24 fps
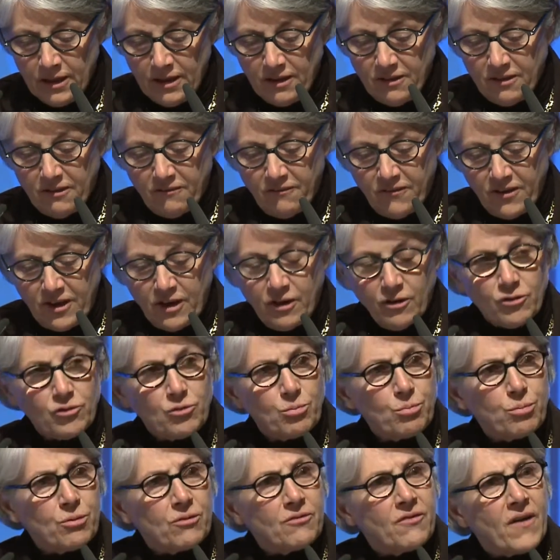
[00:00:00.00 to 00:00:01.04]
The figures
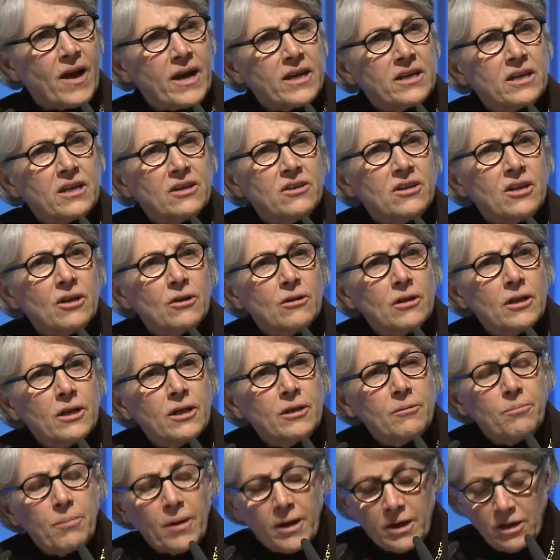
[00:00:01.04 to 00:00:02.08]
provided
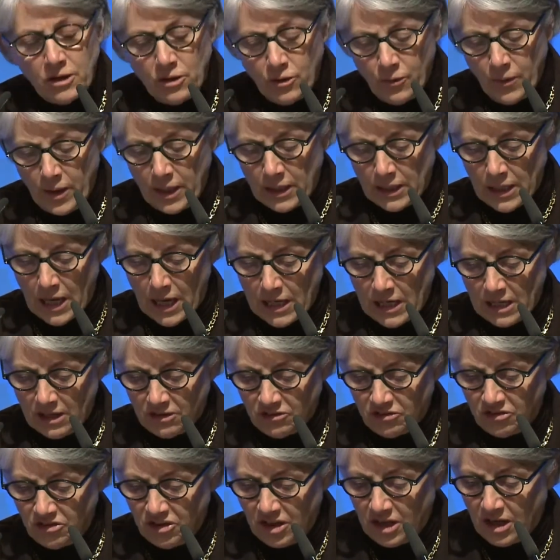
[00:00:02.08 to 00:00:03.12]
yearly by
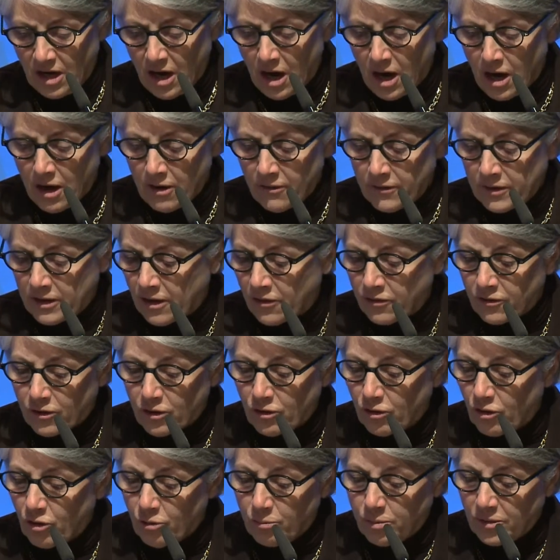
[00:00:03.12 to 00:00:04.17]
UNISDR and other
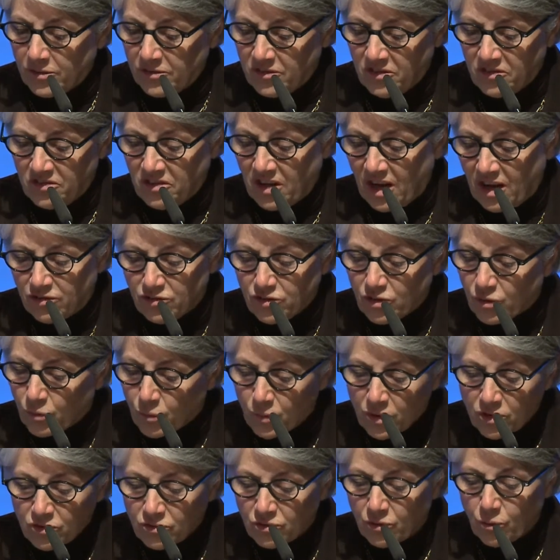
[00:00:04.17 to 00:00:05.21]
global disaster
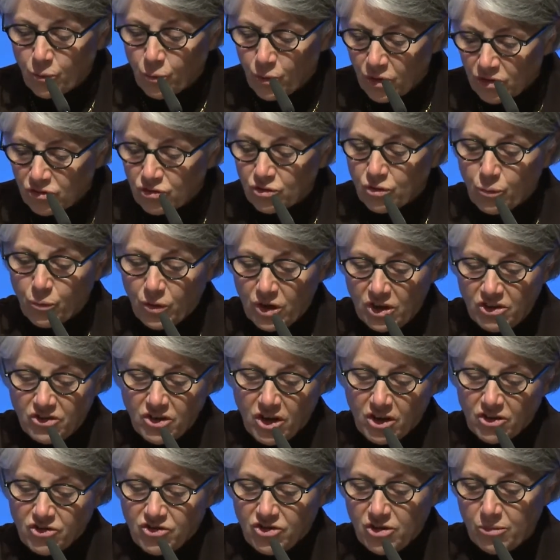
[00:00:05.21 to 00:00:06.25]
risk
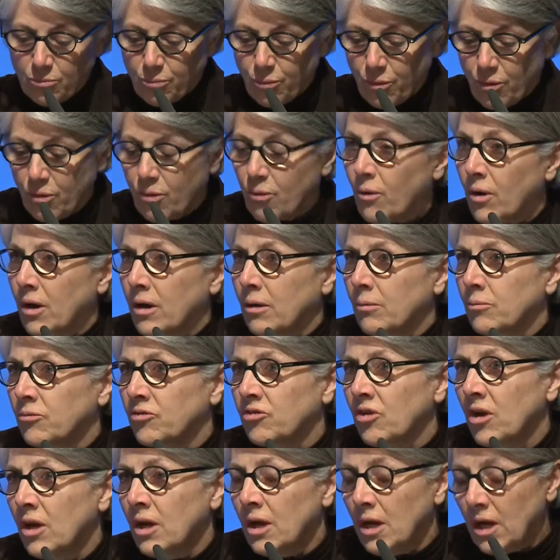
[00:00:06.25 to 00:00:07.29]
reduction
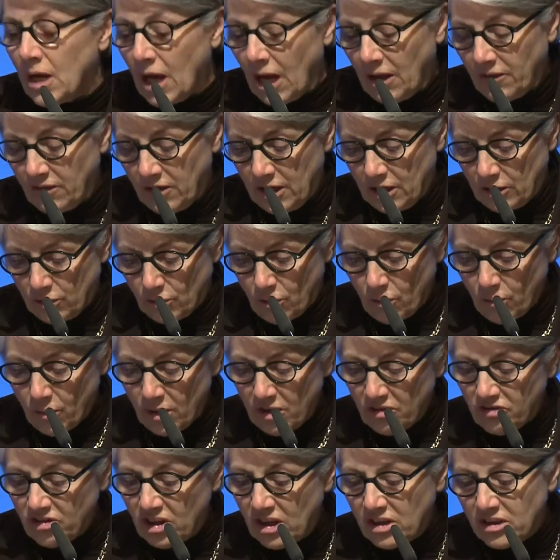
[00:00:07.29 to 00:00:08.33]
programs and the
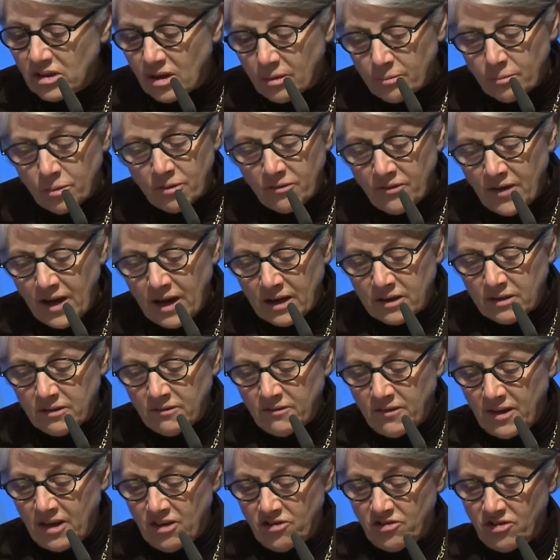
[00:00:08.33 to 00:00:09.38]
increasing number of
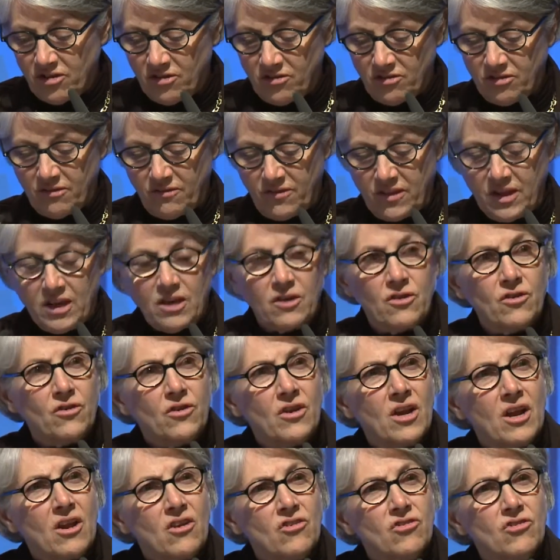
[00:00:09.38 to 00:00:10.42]
activations of the
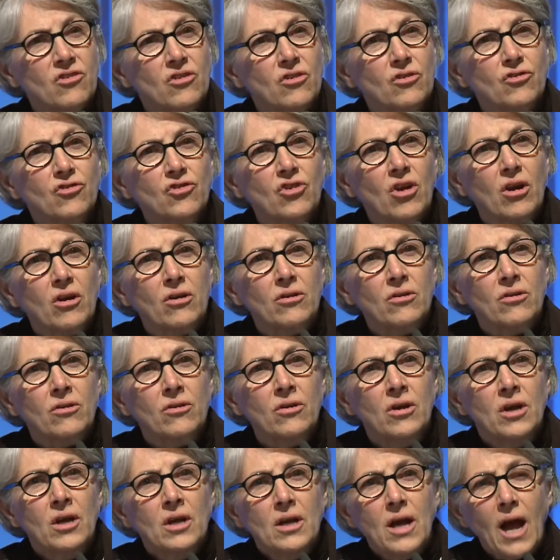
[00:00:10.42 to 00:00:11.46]
International Charter
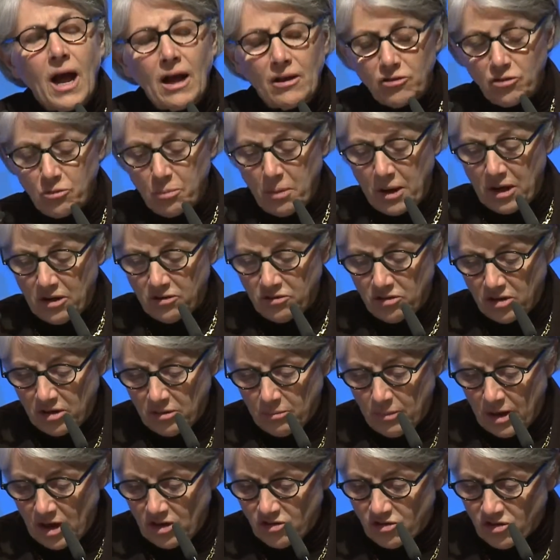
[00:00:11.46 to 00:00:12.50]
on Space and
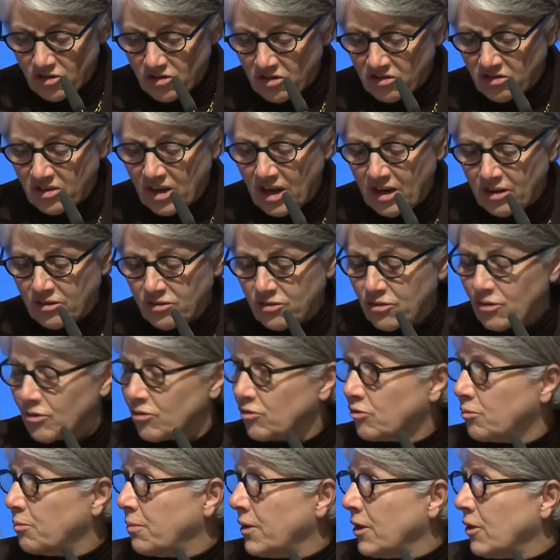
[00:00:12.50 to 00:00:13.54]
Major
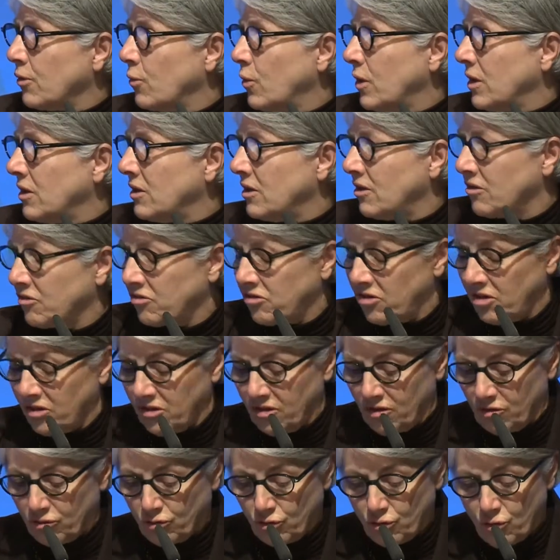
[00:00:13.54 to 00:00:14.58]
Disasters bear witness to
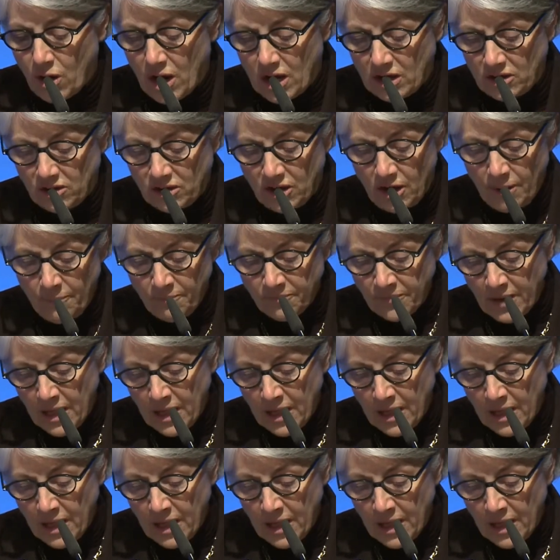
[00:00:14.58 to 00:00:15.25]
this trend.